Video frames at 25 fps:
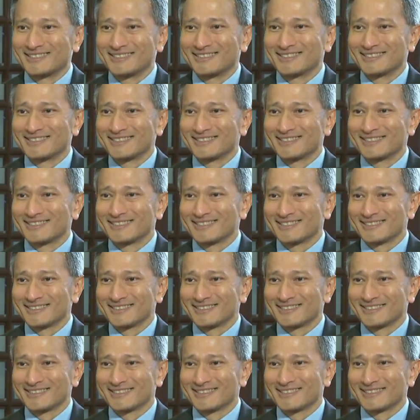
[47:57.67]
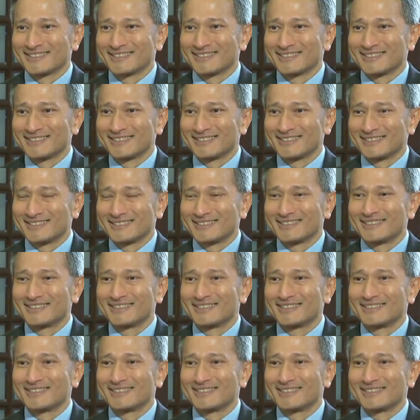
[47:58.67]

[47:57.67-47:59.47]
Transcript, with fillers: Right. Do you have any concerns